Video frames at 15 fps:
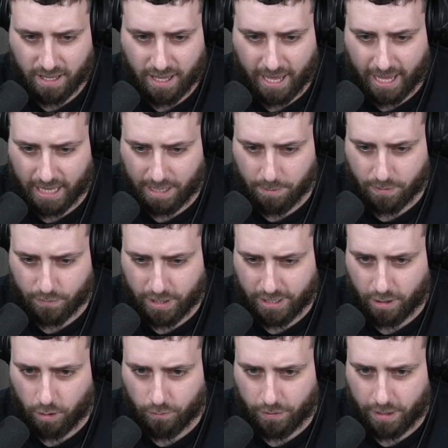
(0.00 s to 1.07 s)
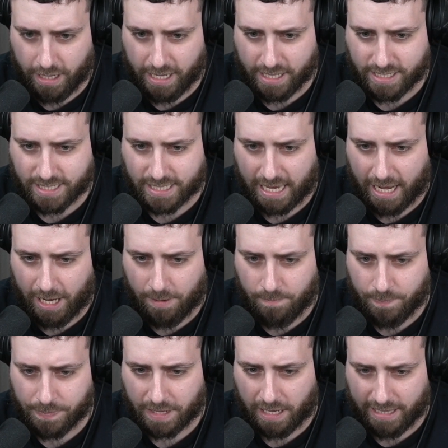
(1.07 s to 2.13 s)
Let me read over. It's
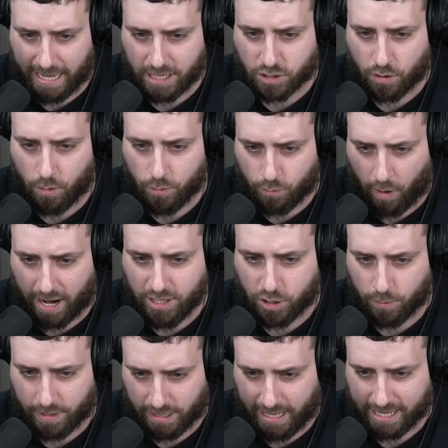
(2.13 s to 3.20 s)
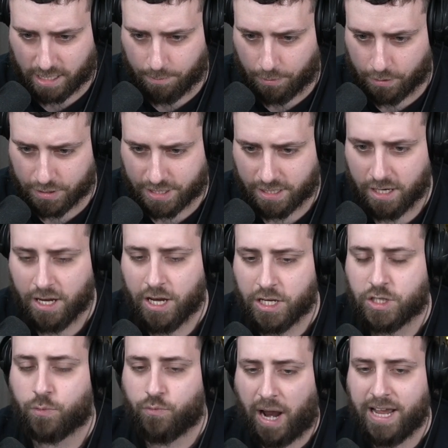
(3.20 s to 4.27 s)
Electrode, Raichu, and Electabuzz.
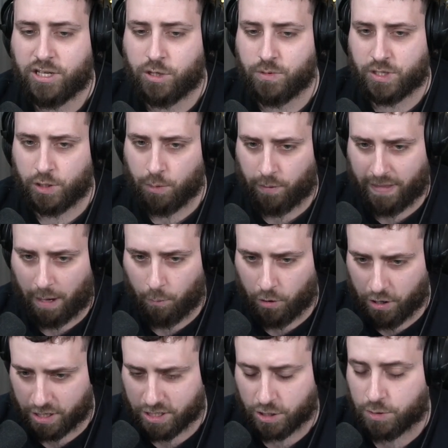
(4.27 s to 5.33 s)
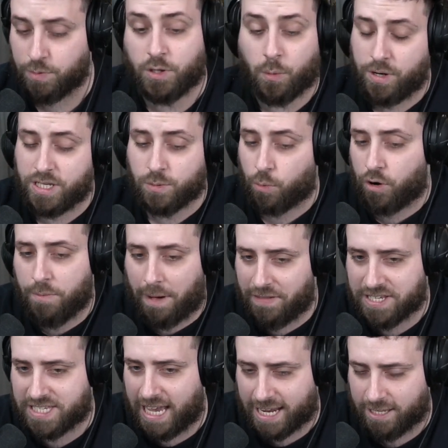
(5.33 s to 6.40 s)
So Raichu is the only one that works on, so we don't need to worry about the
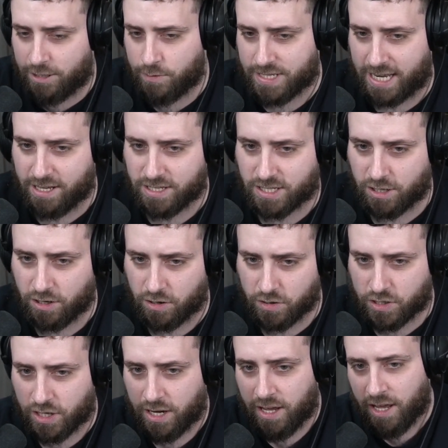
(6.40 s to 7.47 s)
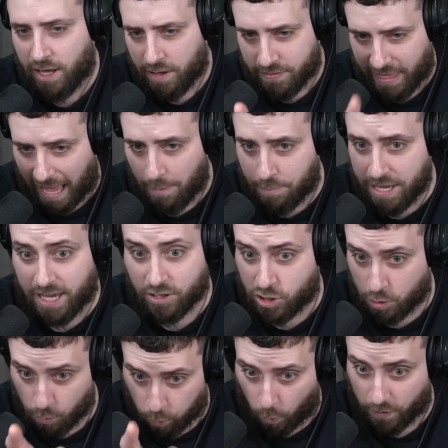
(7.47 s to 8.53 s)
second Lieutenant Surge. That
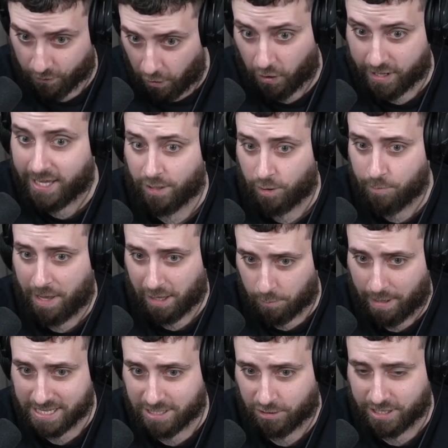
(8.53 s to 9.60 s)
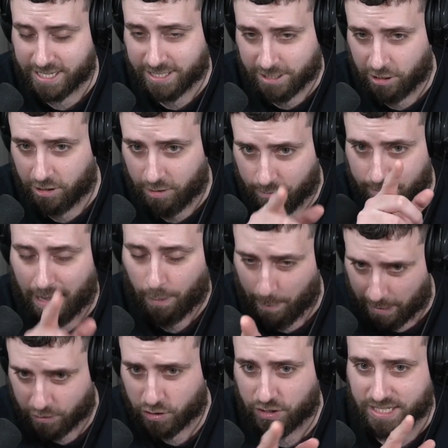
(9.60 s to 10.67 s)
Pikachu will not Melmetal this turn.
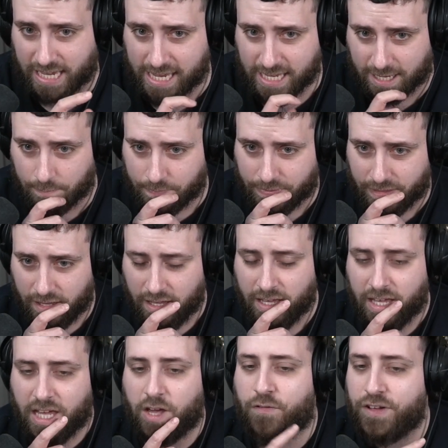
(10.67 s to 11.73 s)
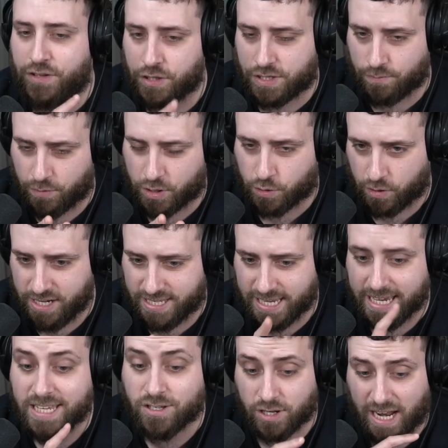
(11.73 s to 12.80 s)
Melmetal should take him if he doesn't retreat it.
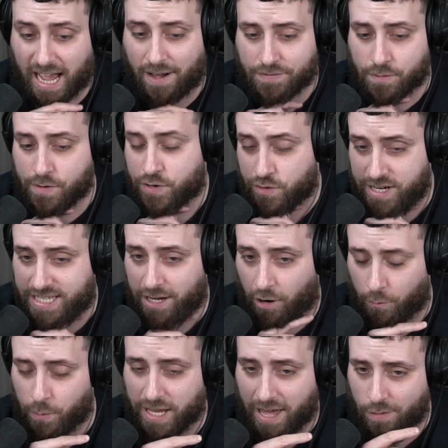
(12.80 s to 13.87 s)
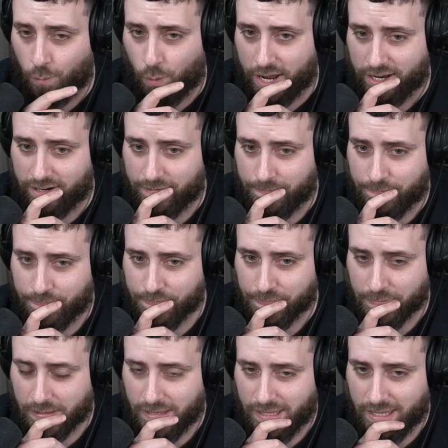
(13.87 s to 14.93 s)
He's going to have to retreat it or we get the win.
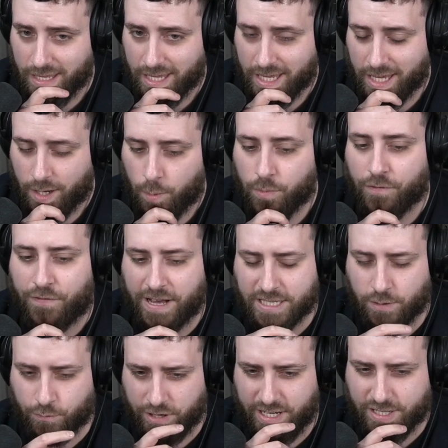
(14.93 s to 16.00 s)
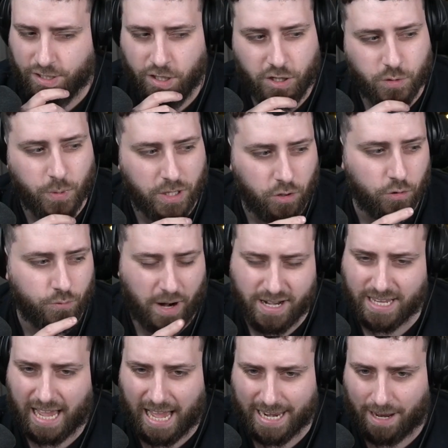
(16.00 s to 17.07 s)
Professor Research. We could red
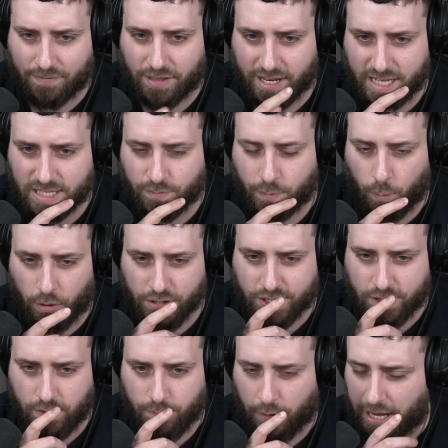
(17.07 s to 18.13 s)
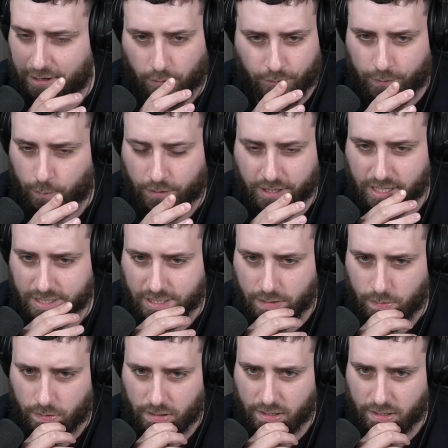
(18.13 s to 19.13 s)
card after this if we want to, but I don't think we'll need to.